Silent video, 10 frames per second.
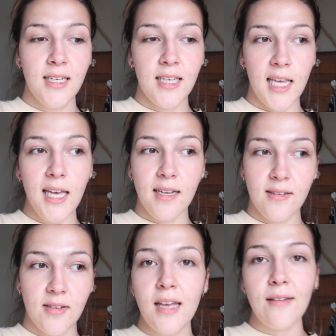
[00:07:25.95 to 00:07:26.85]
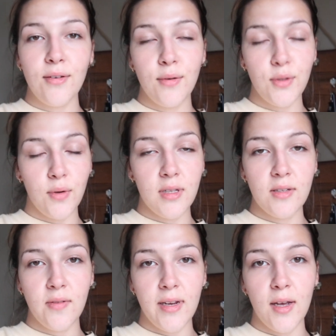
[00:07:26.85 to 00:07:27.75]
yeah. If you enjoyed
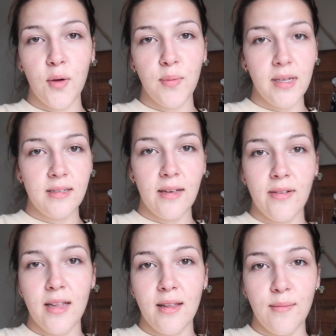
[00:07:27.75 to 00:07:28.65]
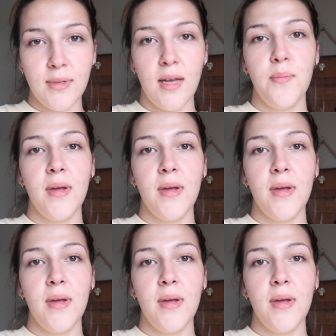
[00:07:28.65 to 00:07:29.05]
this video, please give it a thumbs up,